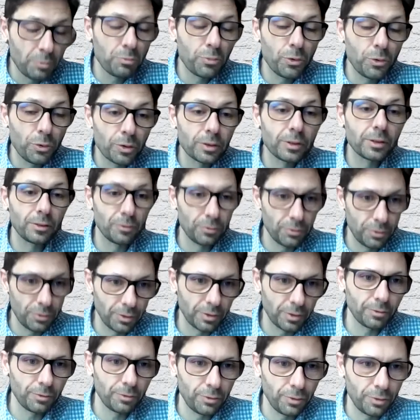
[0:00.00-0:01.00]
important
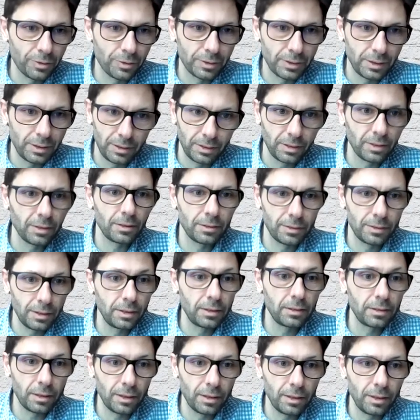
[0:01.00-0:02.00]
for
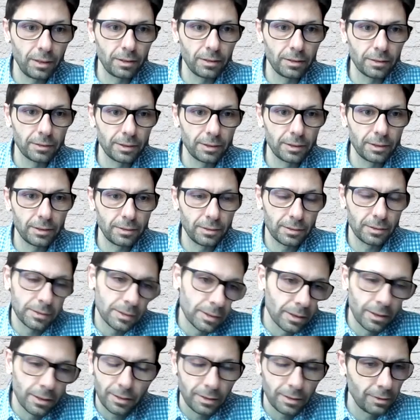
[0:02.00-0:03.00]
their health. It's
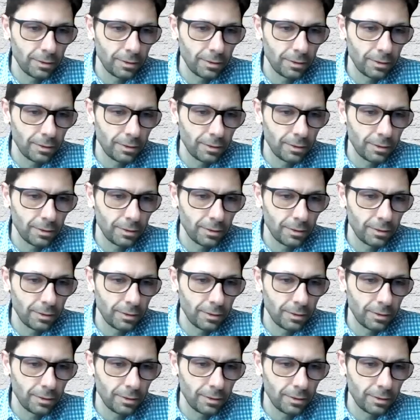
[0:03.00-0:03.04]
a